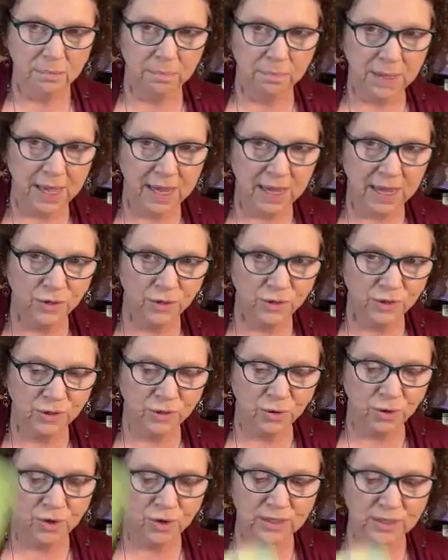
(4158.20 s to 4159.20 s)
Page of
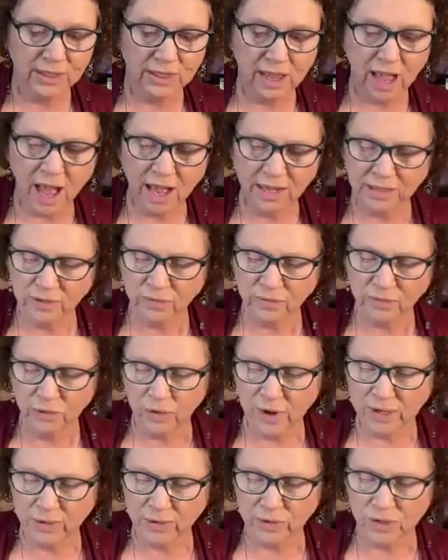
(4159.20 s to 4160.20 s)
Swords, lots of new
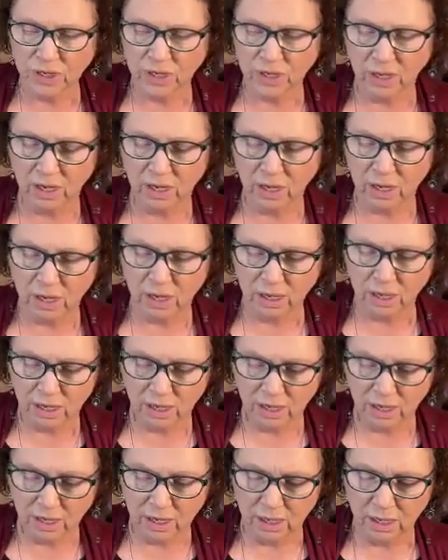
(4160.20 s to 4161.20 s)
energy.
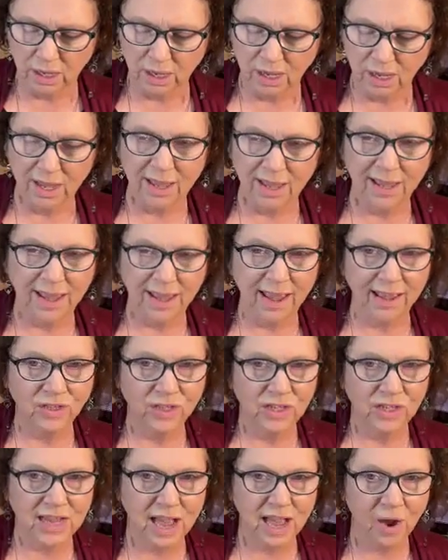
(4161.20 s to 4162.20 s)
And
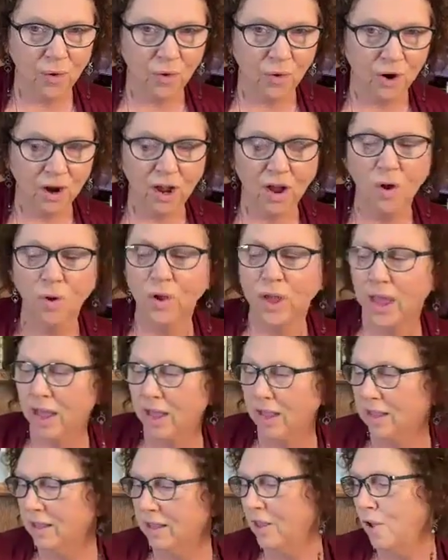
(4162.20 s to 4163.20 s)
the Tower.
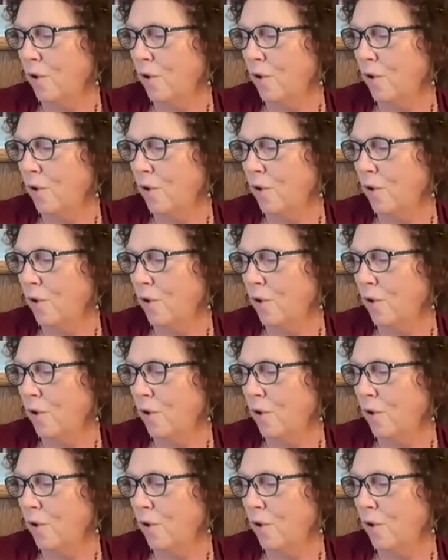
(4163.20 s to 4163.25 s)
Okay.